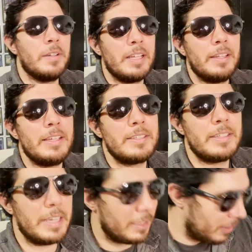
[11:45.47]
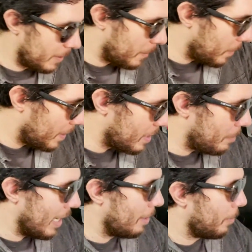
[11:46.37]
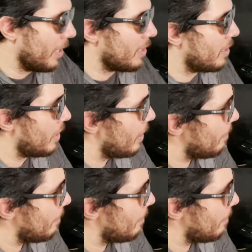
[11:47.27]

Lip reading: let's take a look at what this bad boy has to say